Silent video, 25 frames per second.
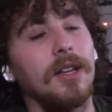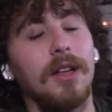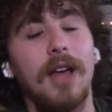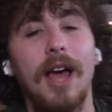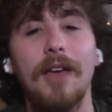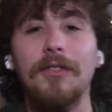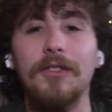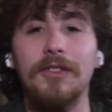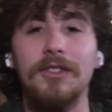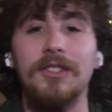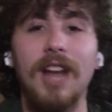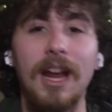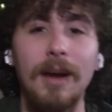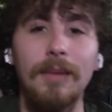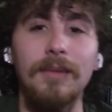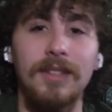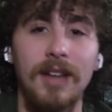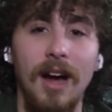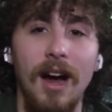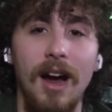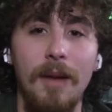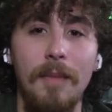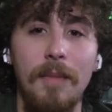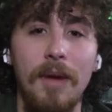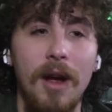at the same
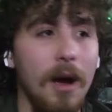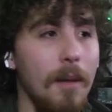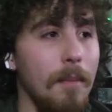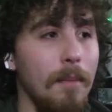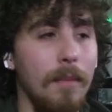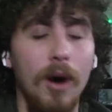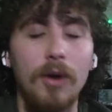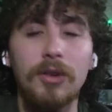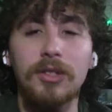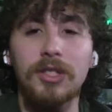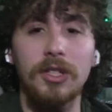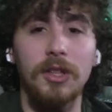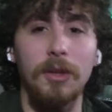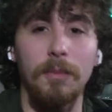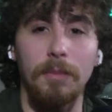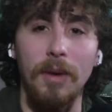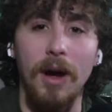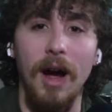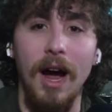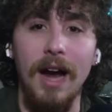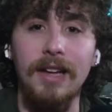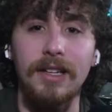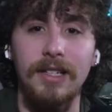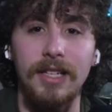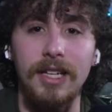time, most of the
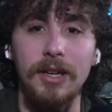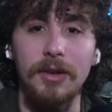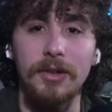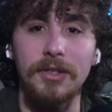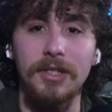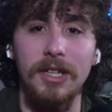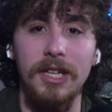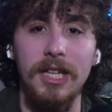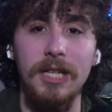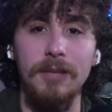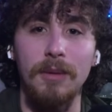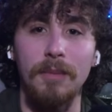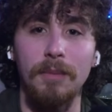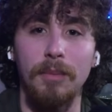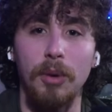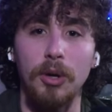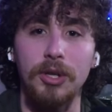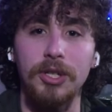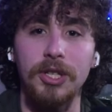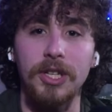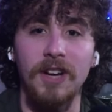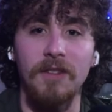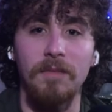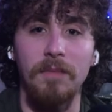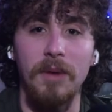ideals that he's been
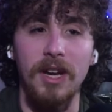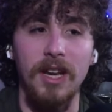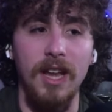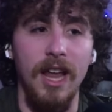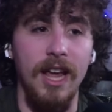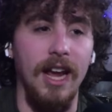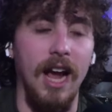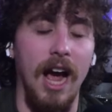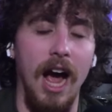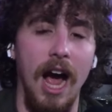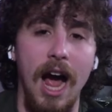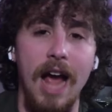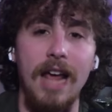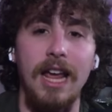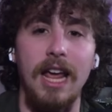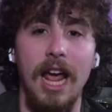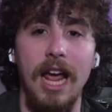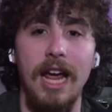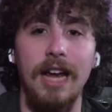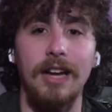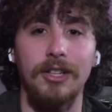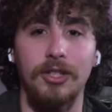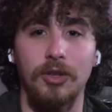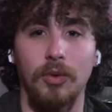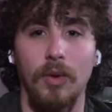pushing have been like, I
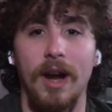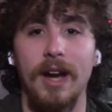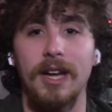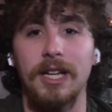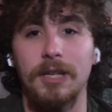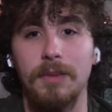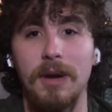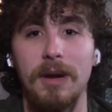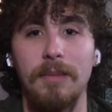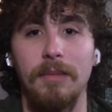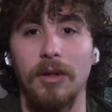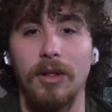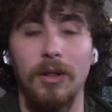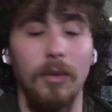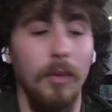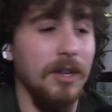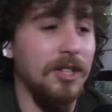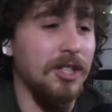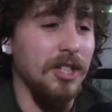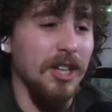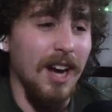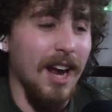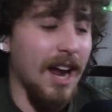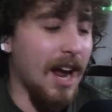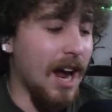hate trans people.
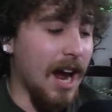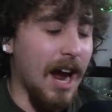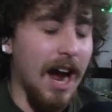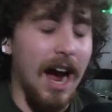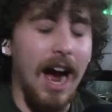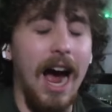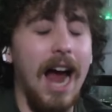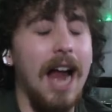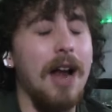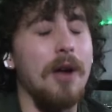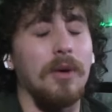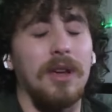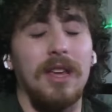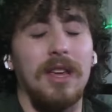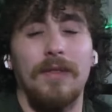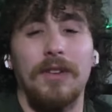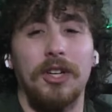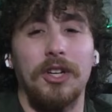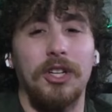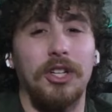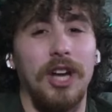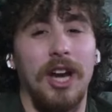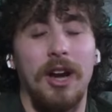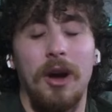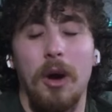Which, I don't give a
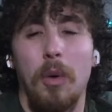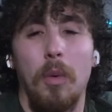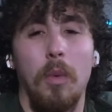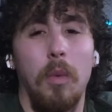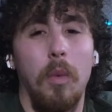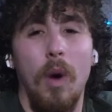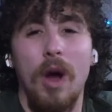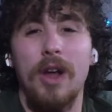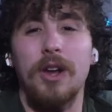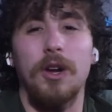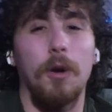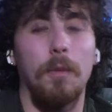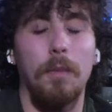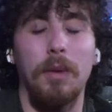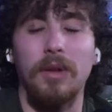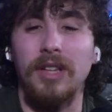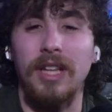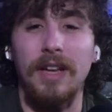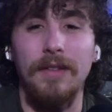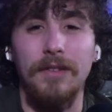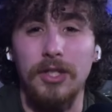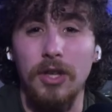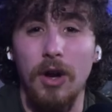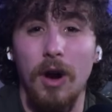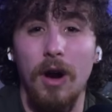shit what your
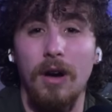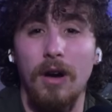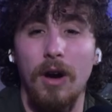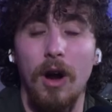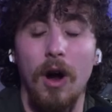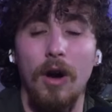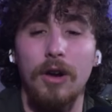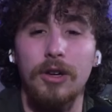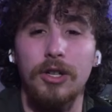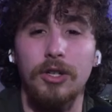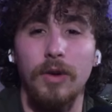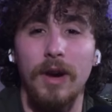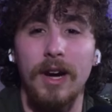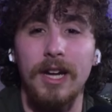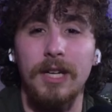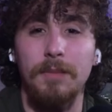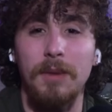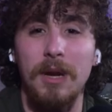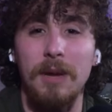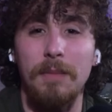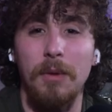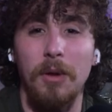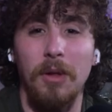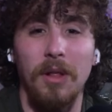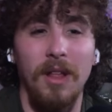beliefs are on trans
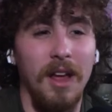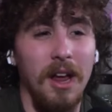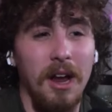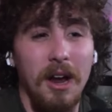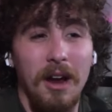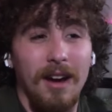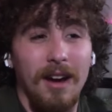people.